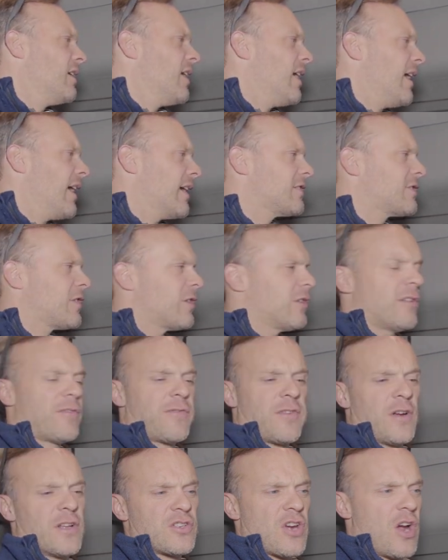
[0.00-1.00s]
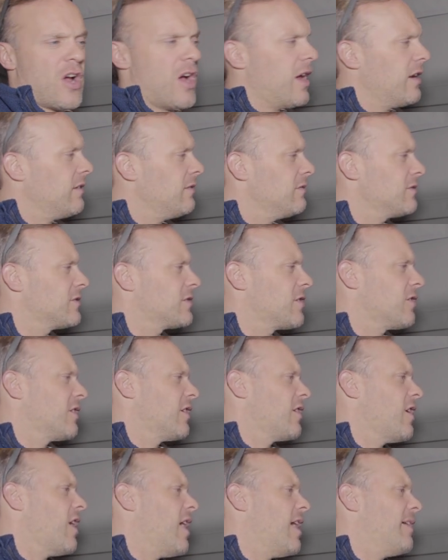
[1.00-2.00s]
I can turn the fridge on, turn
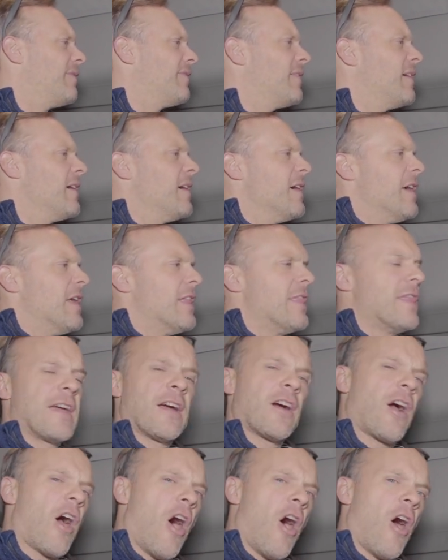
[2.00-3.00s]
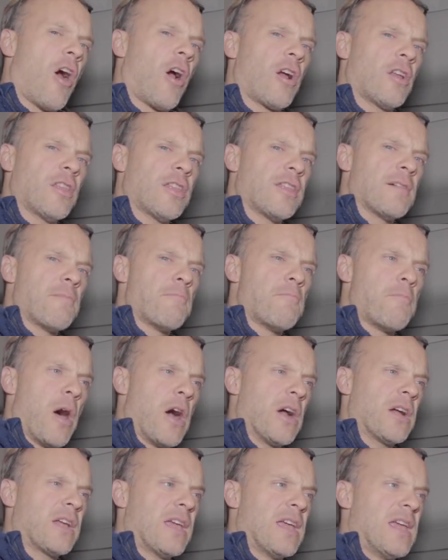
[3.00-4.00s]
it off. There are the
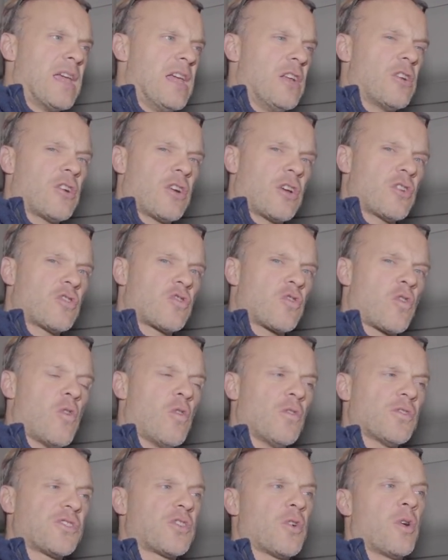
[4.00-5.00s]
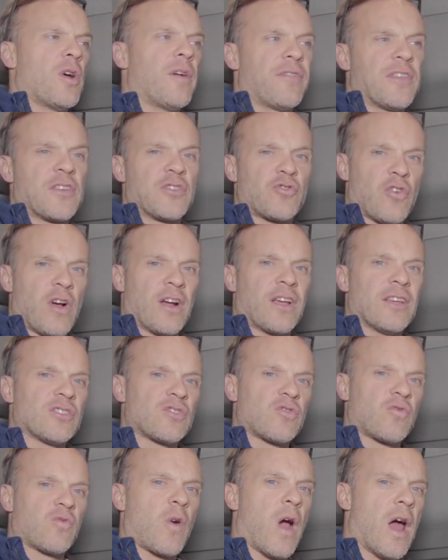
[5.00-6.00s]
bunk heater controls, so if the truck
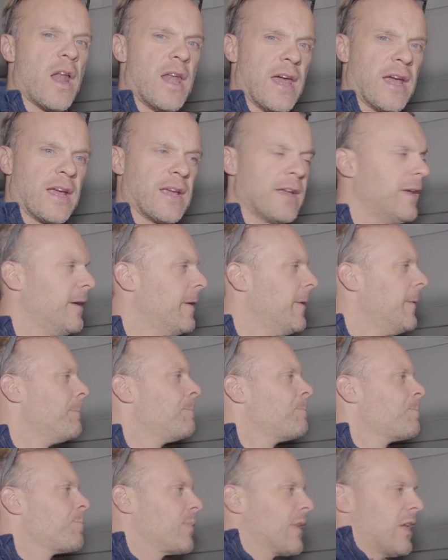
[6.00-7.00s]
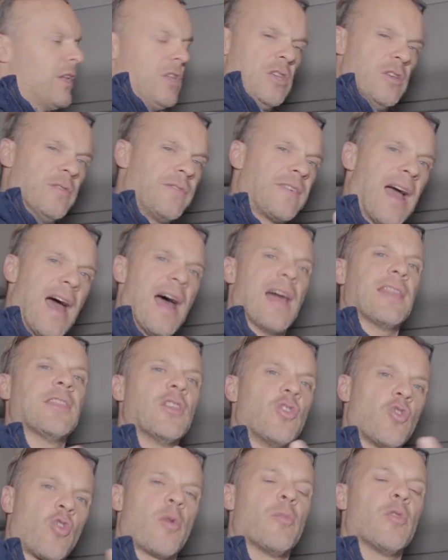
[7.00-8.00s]
is running, you've got
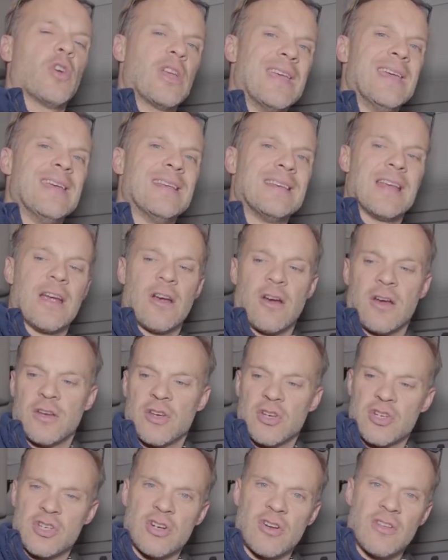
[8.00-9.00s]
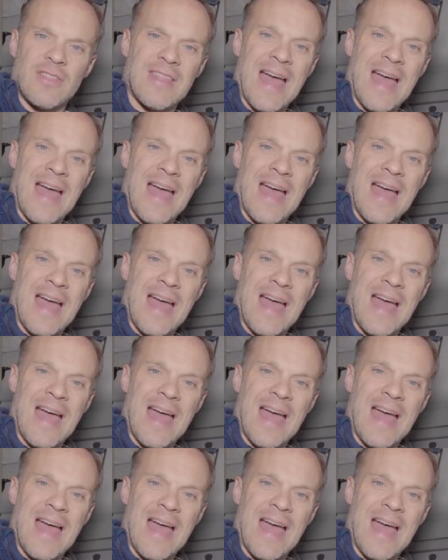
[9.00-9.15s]
the normal heat and air conditioner.